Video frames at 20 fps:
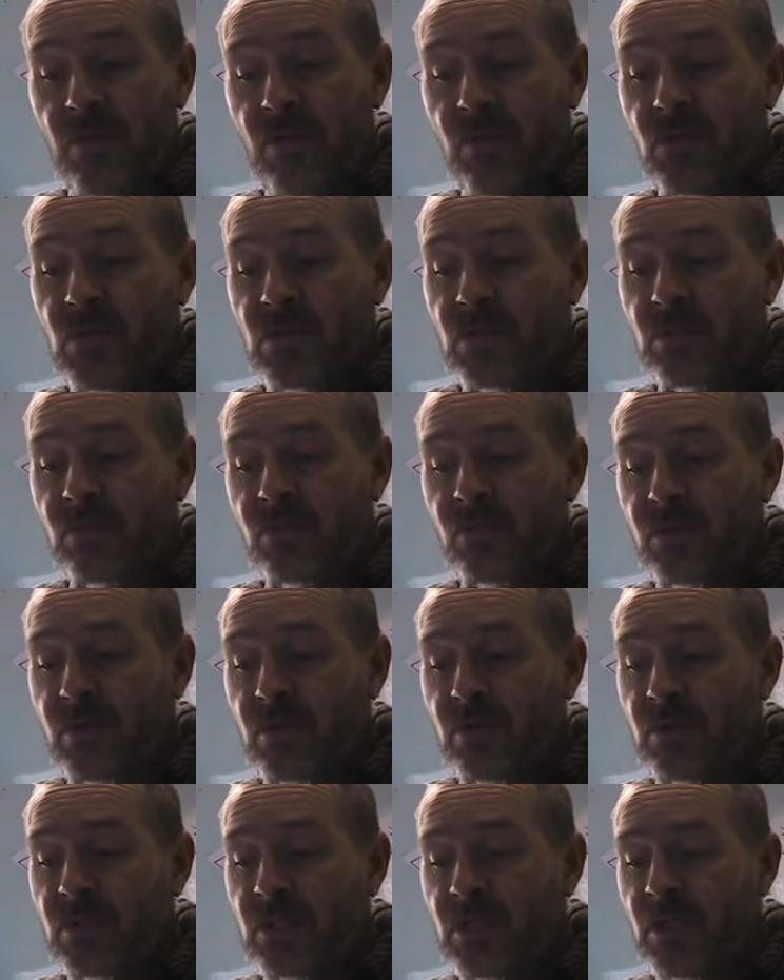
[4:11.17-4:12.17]
evidence of
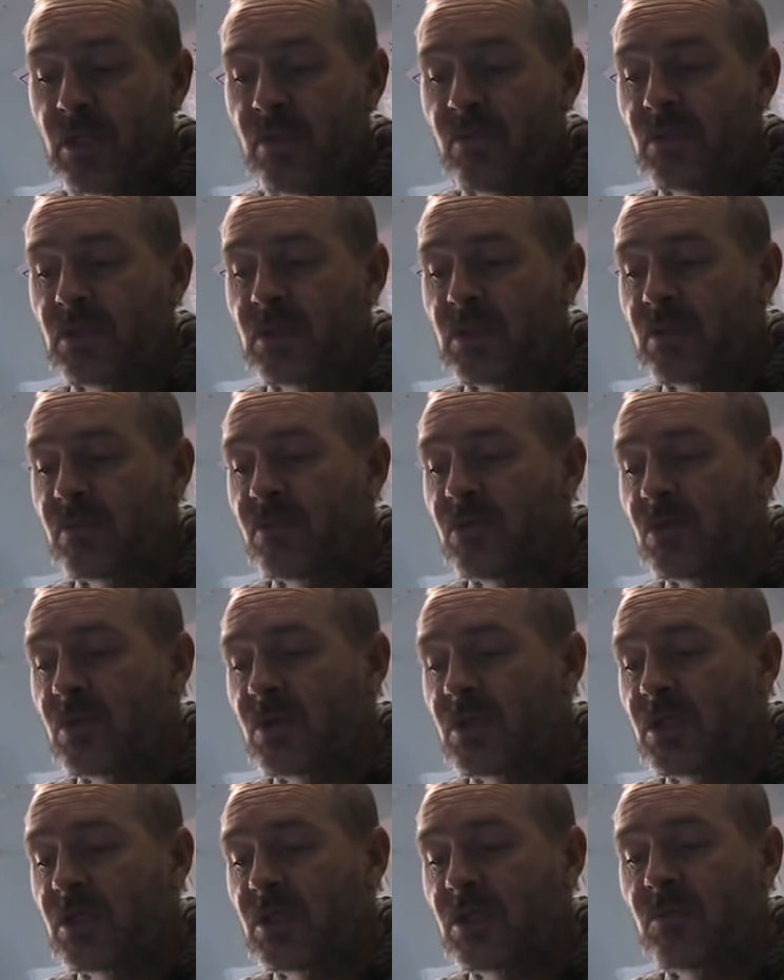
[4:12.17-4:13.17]
authority and evidence of
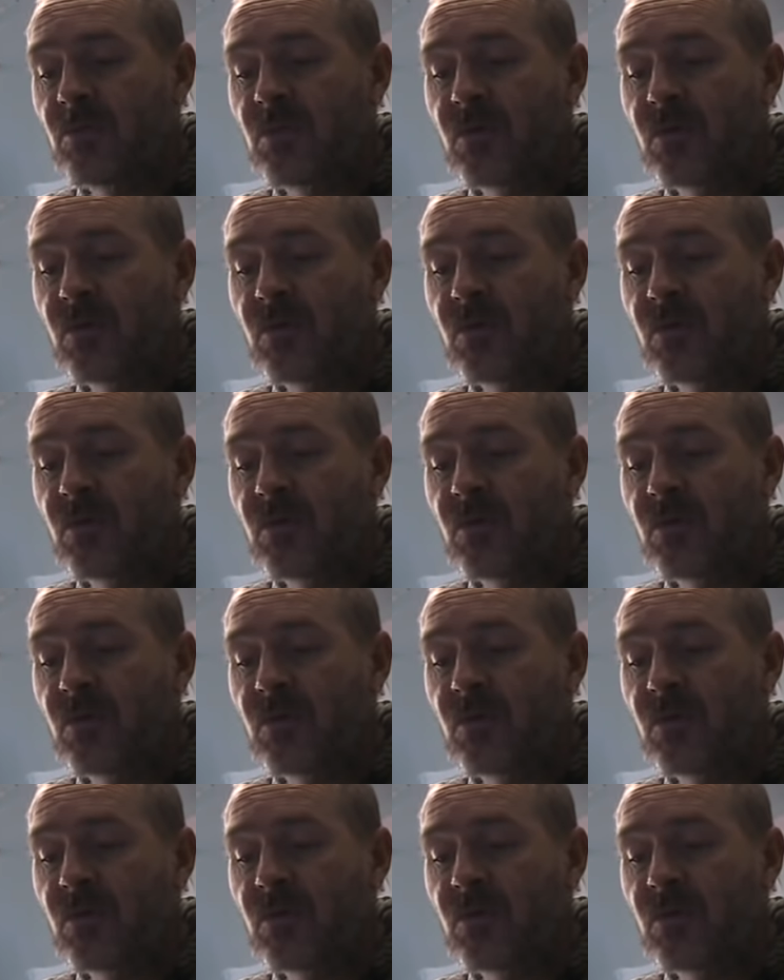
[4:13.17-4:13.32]
jurisdiction